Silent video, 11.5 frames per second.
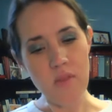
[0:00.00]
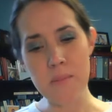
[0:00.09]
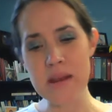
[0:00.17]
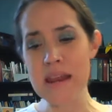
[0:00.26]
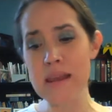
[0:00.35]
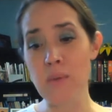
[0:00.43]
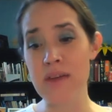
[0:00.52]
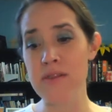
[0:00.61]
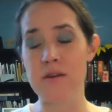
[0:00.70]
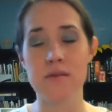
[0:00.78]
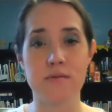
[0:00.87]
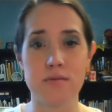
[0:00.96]
but anyway,
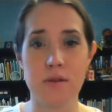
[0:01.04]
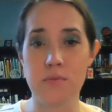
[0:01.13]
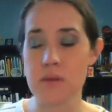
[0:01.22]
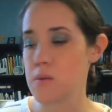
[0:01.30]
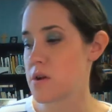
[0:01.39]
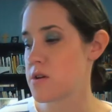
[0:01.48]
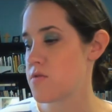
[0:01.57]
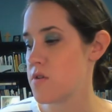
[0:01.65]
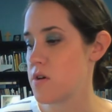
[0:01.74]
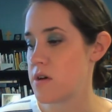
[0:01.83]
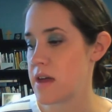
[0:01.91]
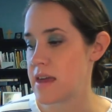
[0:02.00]
they're they're really wonderful,